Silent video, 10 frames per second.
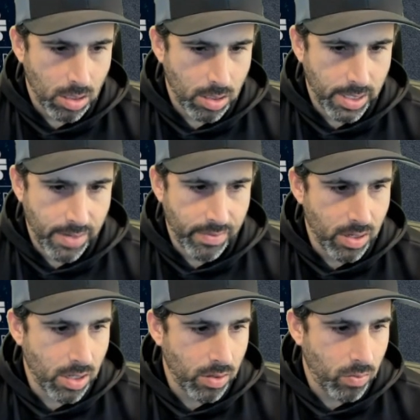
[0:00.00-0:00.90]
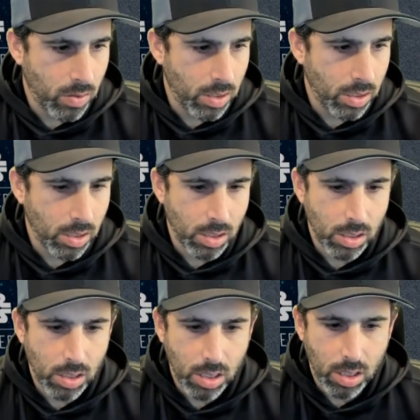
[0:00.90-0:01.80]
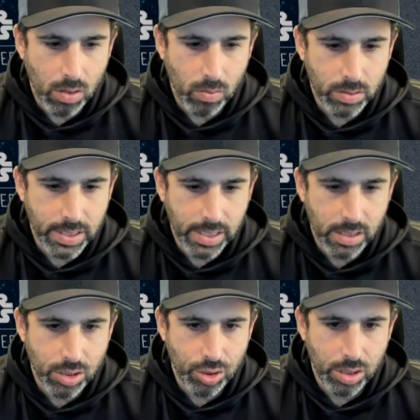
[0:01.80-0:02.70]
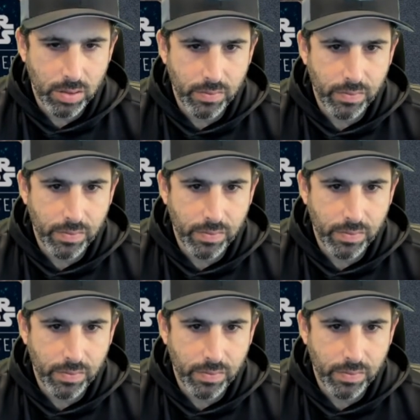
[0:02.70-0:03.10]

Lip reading: They have another one. We'll take initiative.